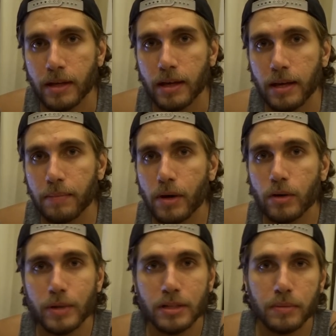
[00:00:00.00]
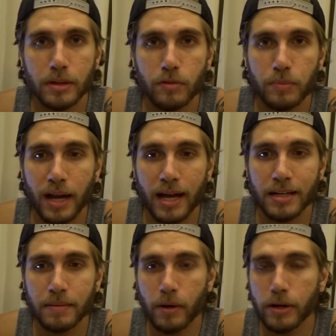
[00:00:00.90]
It might not be something you've
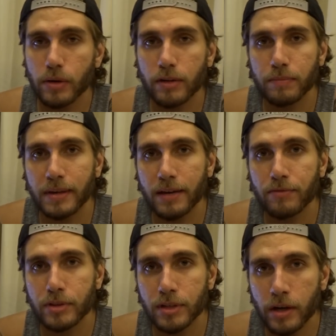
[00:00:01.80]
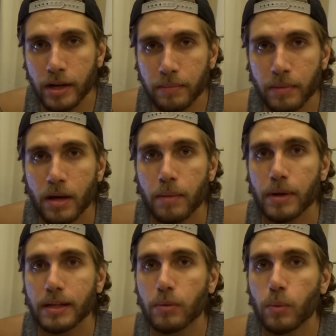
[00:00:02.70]
planned, it might not even be every time,
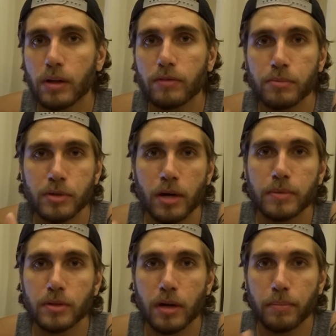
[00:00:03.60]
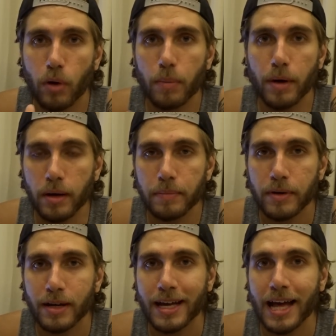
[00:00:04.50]
but they will from time to time pop up,
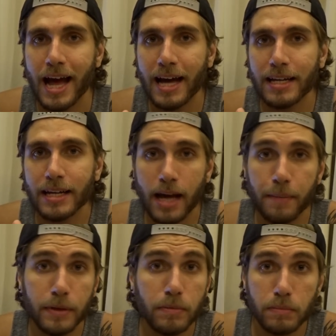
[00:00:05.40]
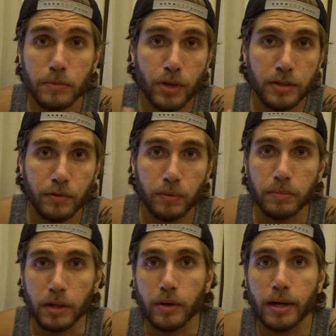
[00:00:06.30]
and it can be stressful,
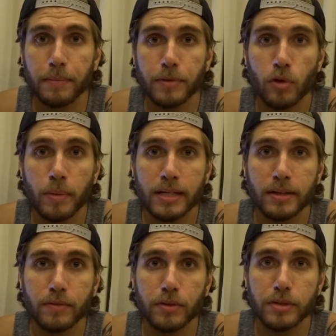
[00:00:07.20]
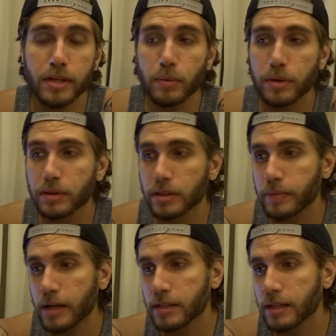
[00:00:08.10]
you know, it can be traumatic for you to deal with,
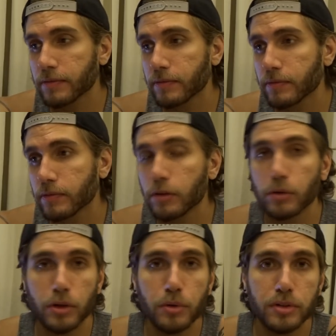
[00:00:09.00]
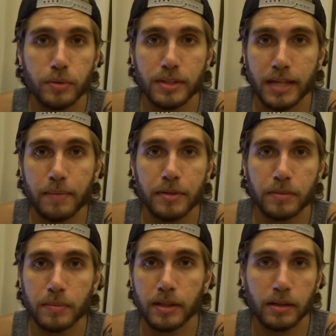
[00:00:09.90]
especially if you're used to
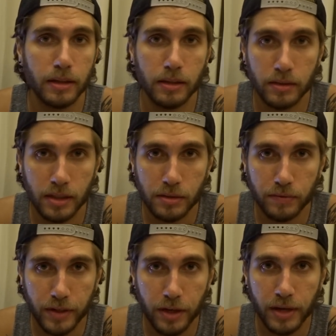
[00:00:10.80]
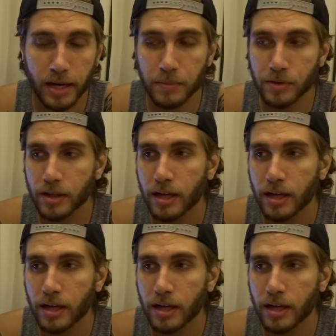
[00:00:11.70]
escapism in the sense of video games,